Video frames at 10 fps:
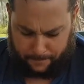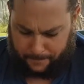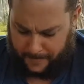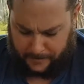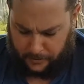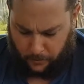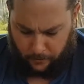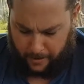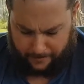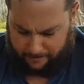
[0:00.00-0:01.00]
That's not
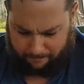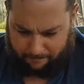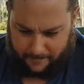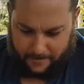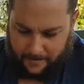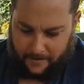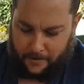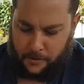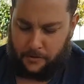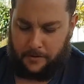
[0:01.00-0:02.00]
great.
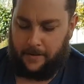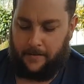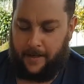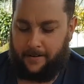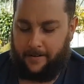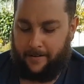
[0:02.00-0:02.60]
Shouldn't have done that.